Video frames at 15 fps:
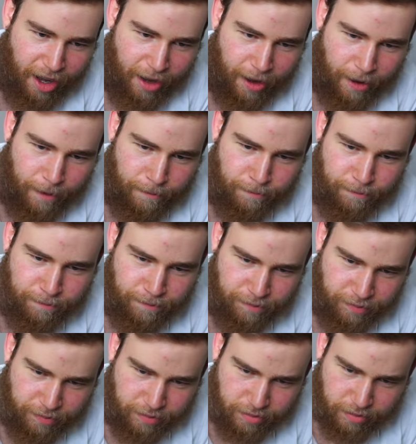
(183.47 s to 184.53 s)

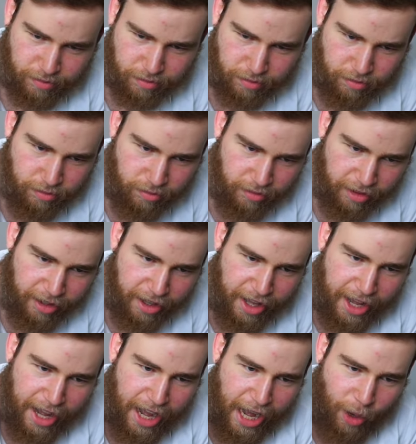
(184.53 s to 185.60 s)
Um
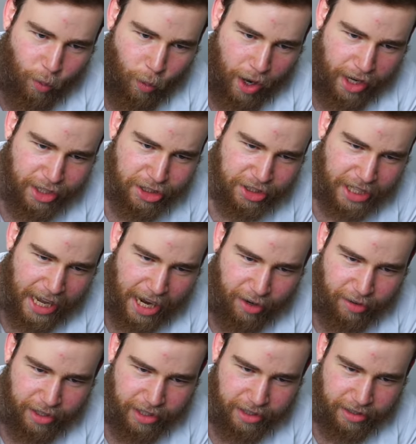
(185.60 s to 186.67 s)
why is
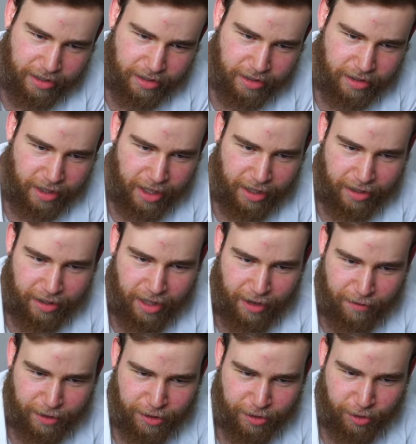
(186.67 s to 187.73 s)
counting
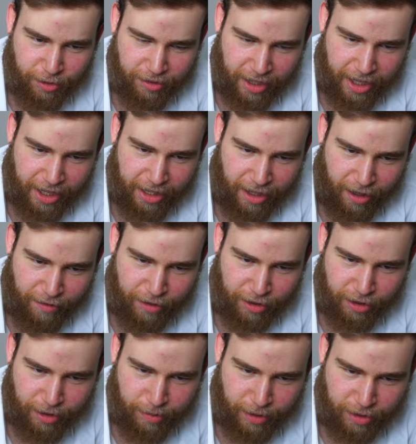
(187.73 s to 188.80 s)
every single day of
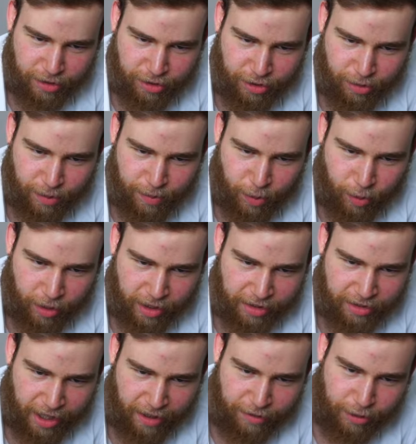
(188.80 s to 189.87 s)
the Omer so
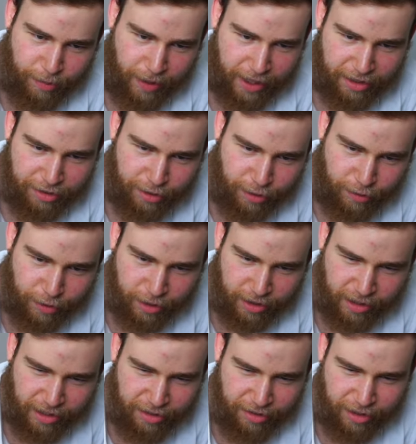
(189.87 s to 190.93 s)
important after
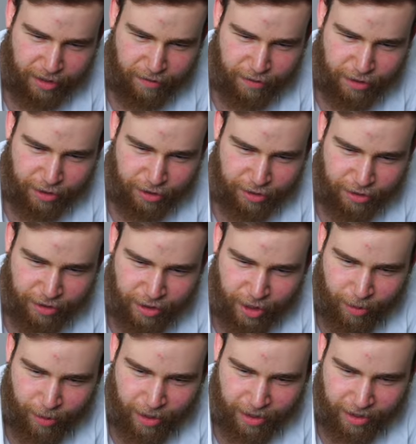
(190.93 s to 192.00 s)
Passover instead of just
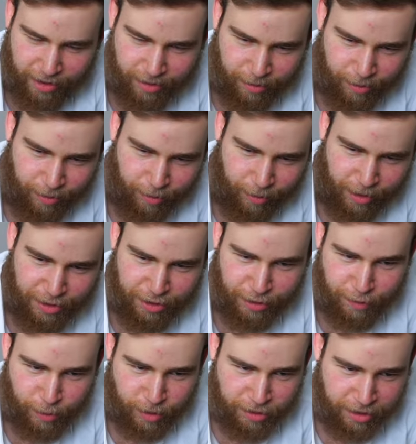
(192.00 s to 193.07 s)
knowing when
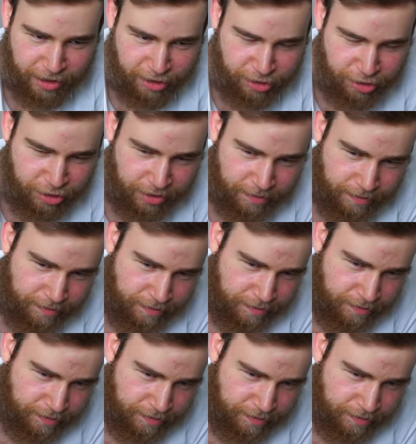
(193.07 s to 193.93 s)
Shavuos is?